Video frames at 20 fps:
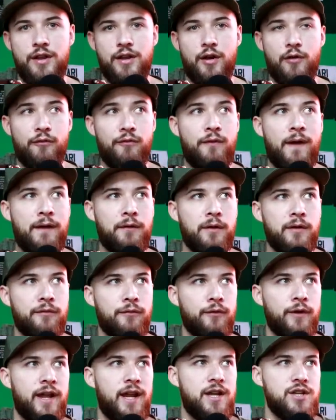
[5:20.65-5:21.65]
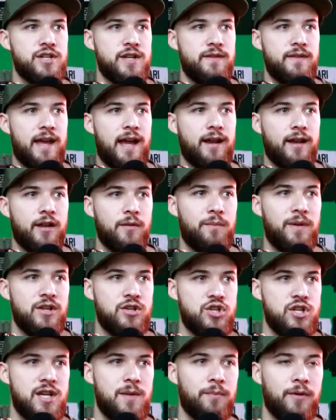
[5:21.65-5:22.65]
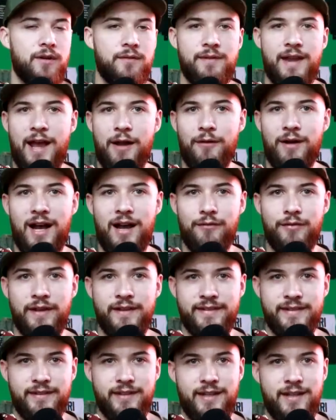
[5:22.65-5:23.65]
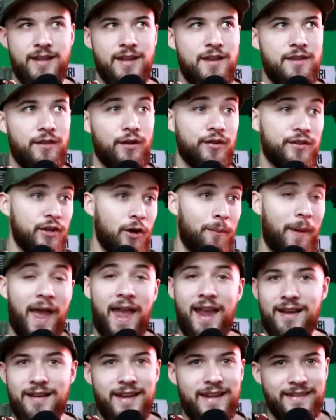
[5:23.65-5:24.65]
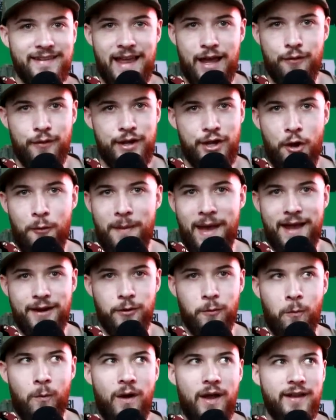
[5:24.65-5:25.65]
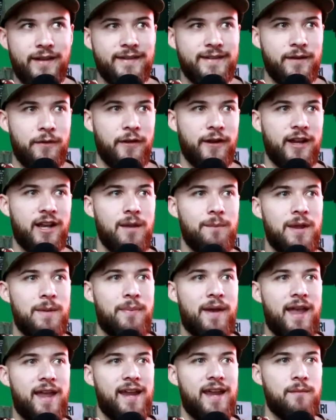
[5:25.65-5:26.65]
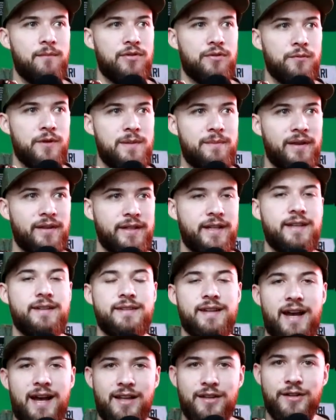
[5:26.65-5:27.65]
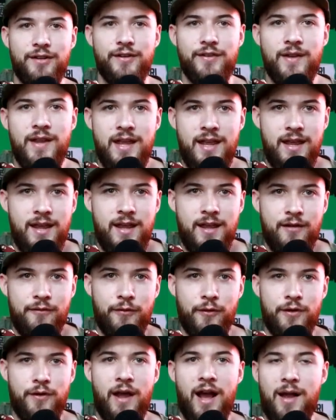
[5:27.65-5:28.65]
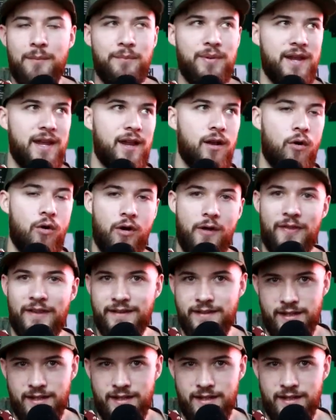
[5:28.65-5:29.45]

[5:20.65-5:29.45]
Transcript: you know, veteran free agent that could be cheaper. Now, obviously, they're still paying Dean Lowry no matter what. So they're going to be paying him $3 million for not being on the